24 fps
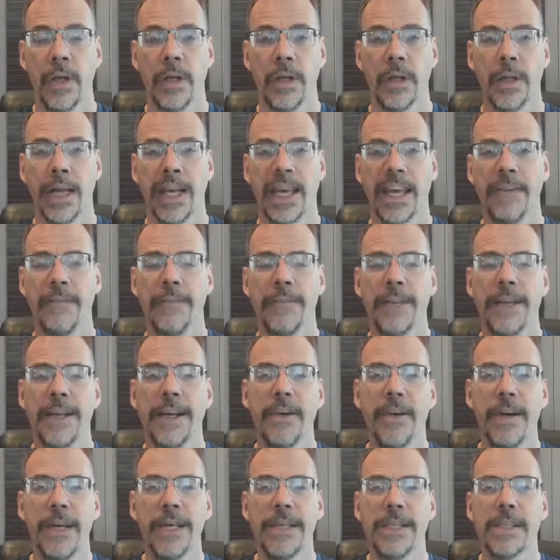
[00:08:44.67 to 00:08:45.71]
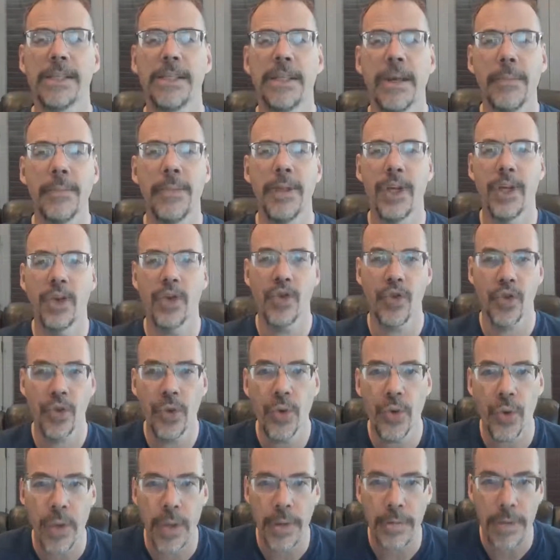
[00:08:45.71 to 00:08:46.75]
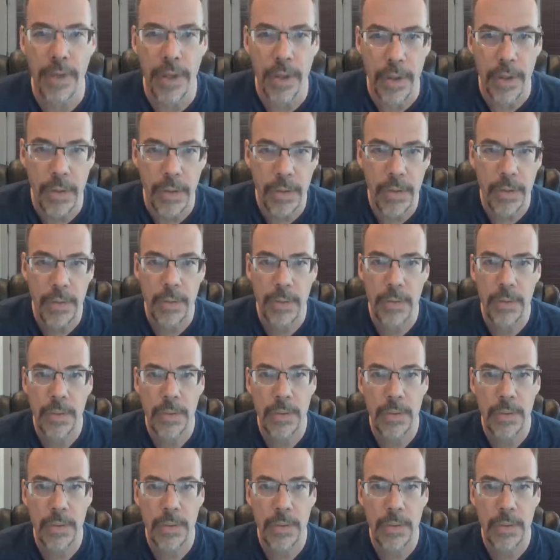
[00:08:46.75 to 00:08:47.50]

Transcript: Like if there is something true of you